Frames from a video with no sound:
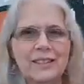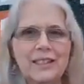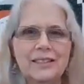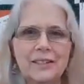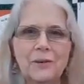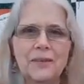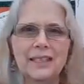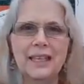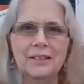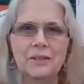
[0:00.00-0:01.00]
Jensen
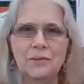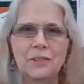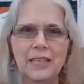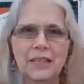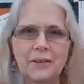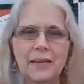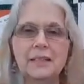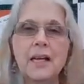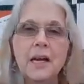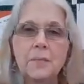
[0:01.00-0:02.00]
always liked to use shaker
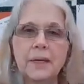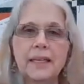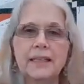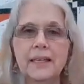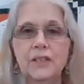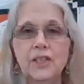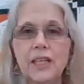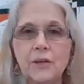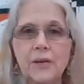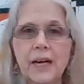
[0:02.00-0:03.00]
eggs. But gets a
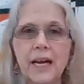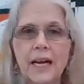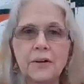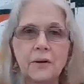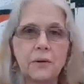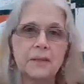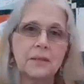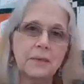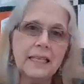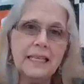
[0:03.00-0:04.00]
shaker egg or
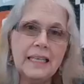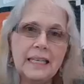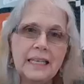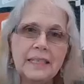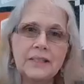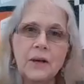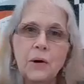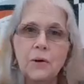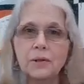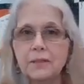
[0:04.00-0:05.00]
some keys
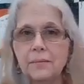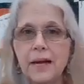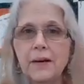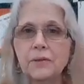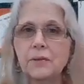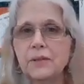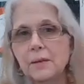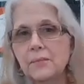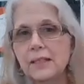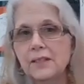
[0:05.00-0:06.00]
or some bells or
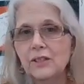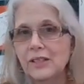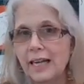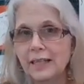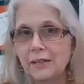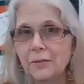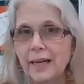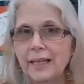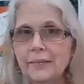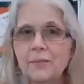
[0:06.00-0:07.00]
something to shake. You
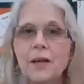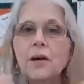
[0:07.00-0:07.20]
ready?